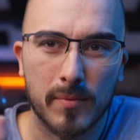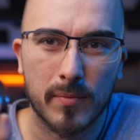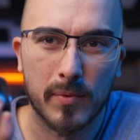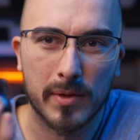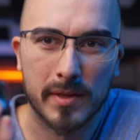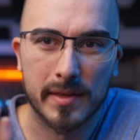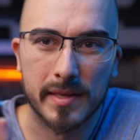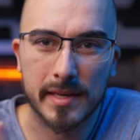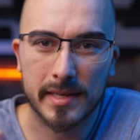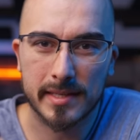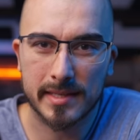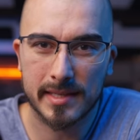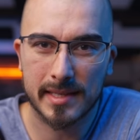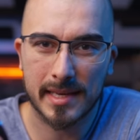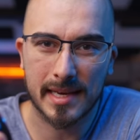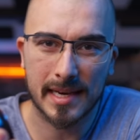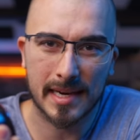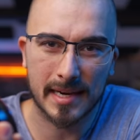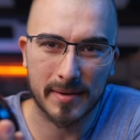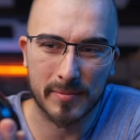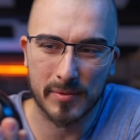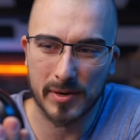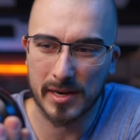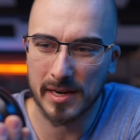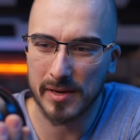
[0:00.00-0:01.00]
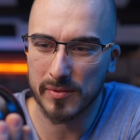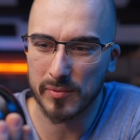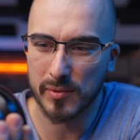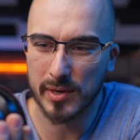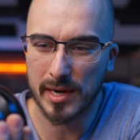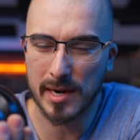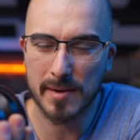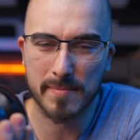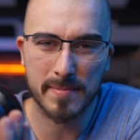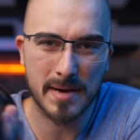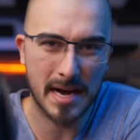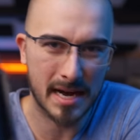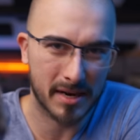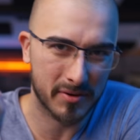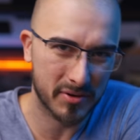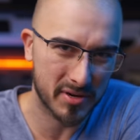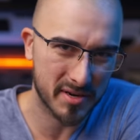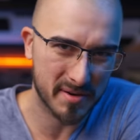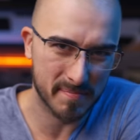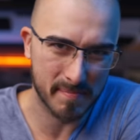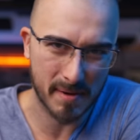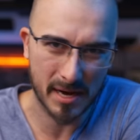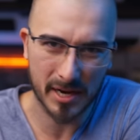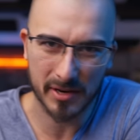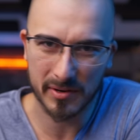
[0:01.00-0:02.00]
with this camera when I'm out
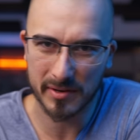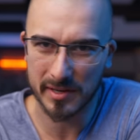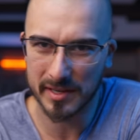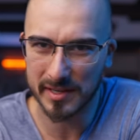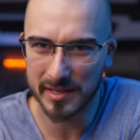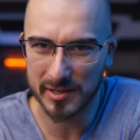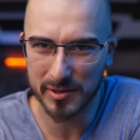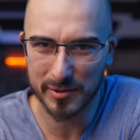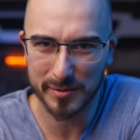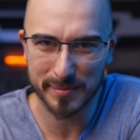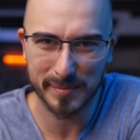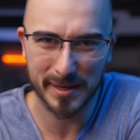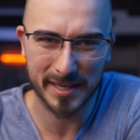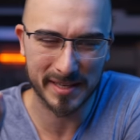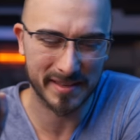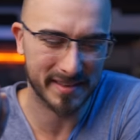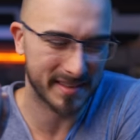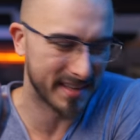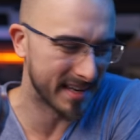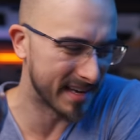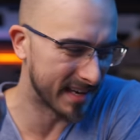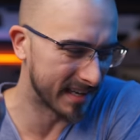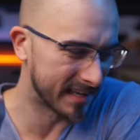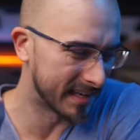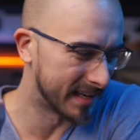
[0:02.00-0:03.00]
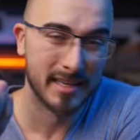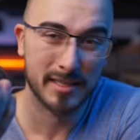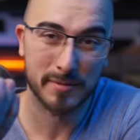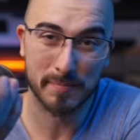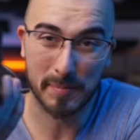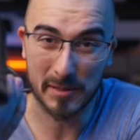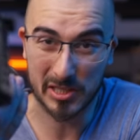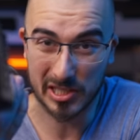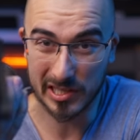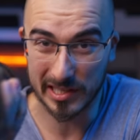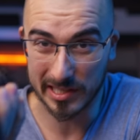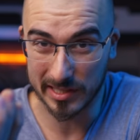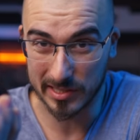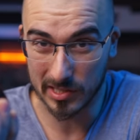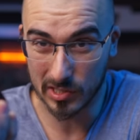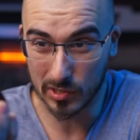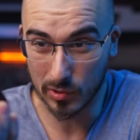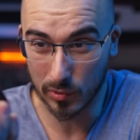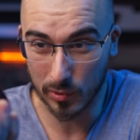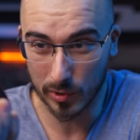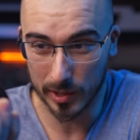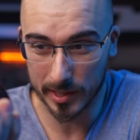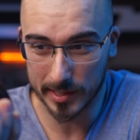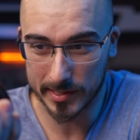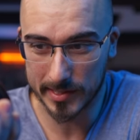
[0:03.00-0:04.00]
and about and doing my thing, especially in
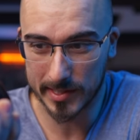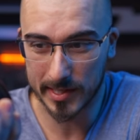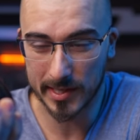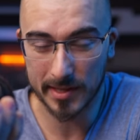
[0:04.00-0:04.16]
stores,